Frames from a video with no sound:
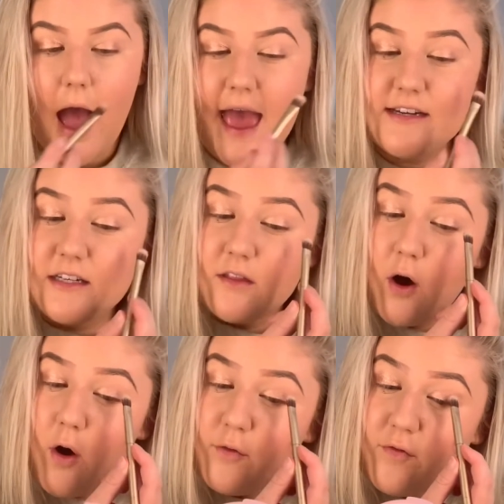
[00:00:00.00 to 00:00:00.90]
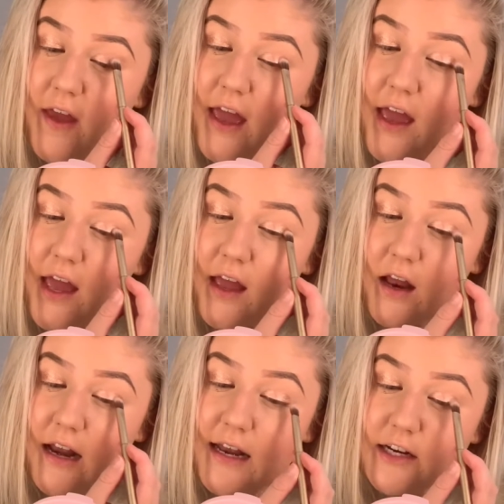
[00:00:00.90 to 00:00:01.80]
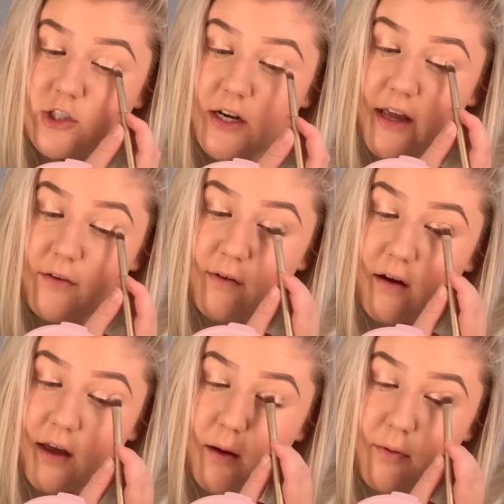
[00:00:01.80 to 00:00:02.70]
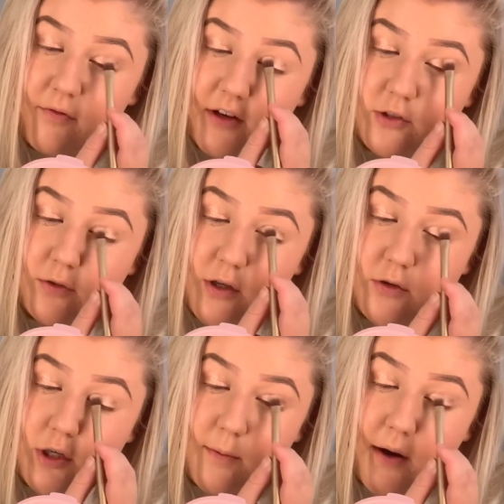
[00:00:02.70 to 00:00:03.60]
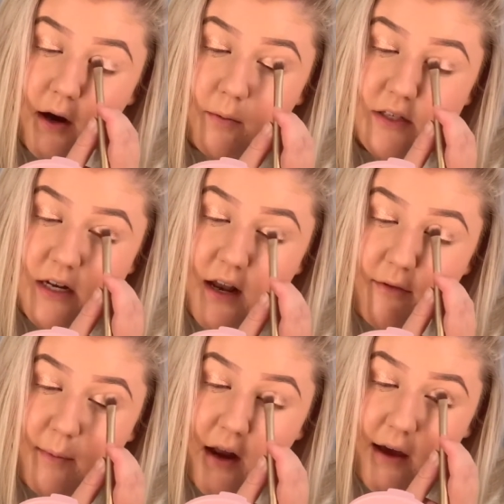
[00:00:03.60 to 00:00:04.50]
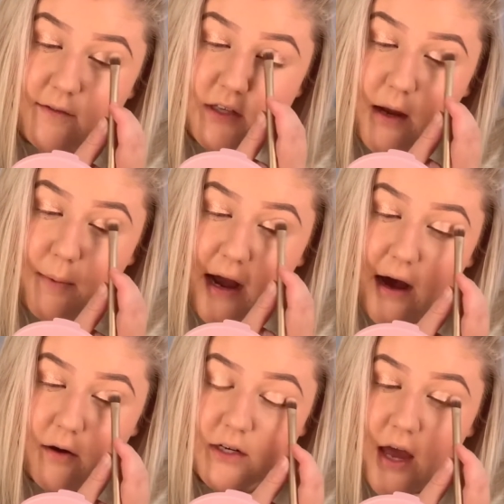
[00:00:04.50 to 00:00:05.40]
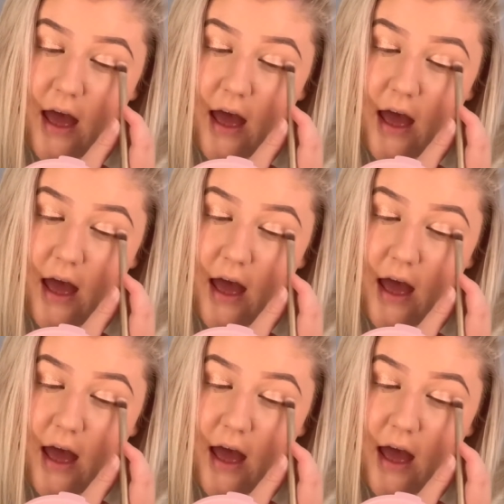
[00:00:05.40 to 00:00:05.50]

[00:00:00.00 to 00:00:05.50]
Edited the whole thing, literally felt like a professional YouTuber, was loving my life, so proud.